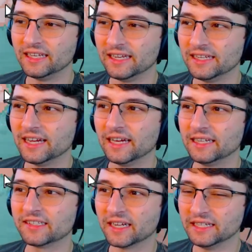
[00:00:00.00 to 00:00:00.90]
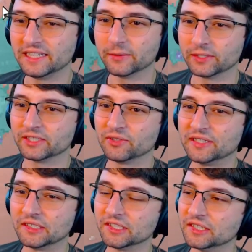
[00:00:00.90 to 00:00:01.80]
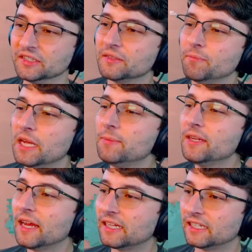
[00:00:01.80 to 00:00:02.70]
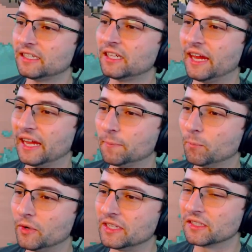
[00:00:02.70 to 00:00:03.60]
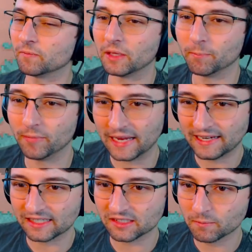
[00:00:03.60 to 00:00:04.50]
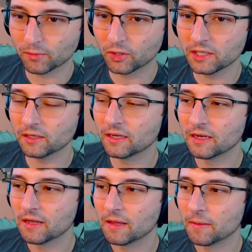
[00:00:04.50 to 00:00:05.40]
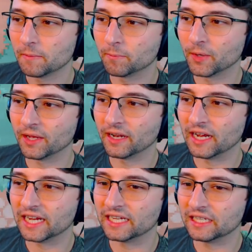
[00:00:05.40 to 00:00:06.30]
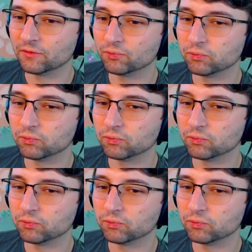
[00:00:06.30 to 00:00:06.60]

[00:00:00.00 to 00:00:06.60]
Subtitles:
yeah, I decided to get rid of the transitions. Maybe I can bring something back at some point, but I